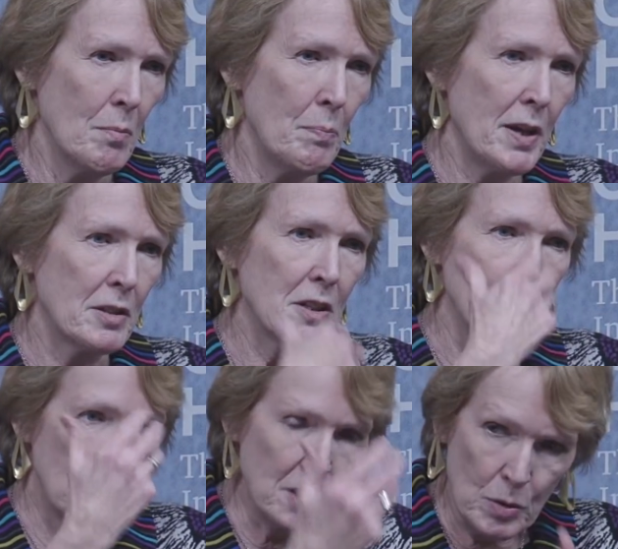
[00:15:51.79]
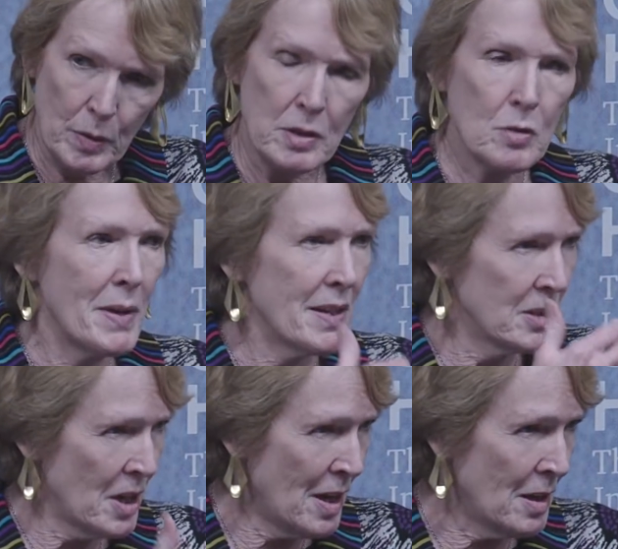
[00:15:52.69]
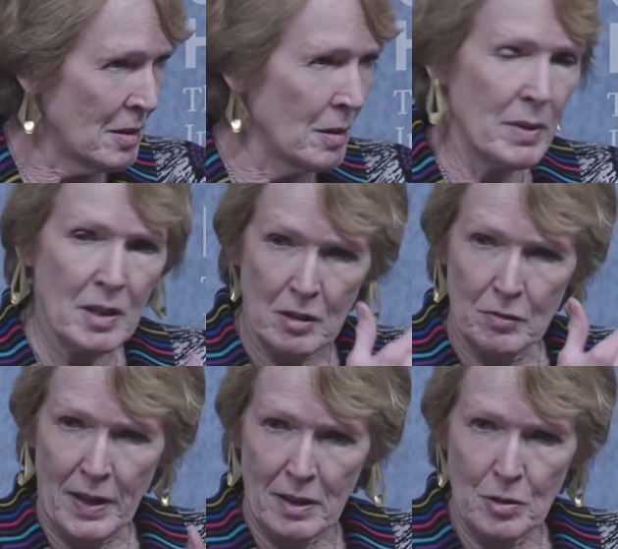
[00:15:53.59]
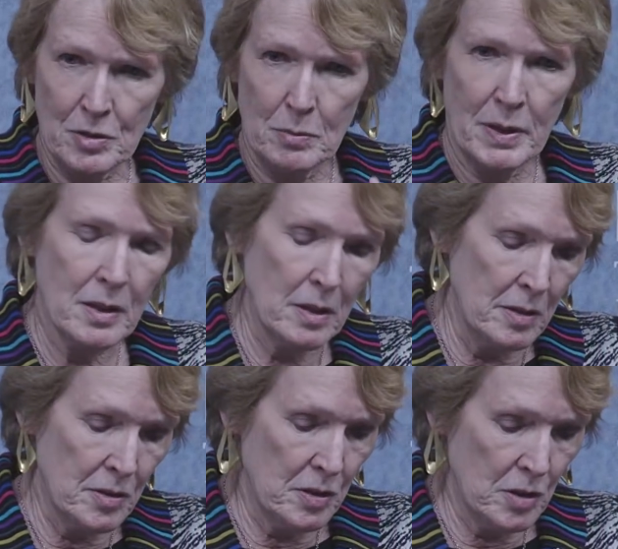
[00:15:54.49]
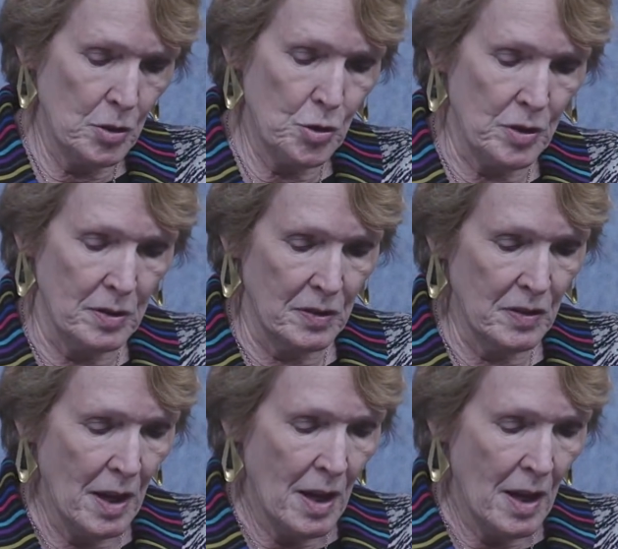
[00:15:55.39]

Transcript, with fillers: but continuing to maintain American values and American institutions.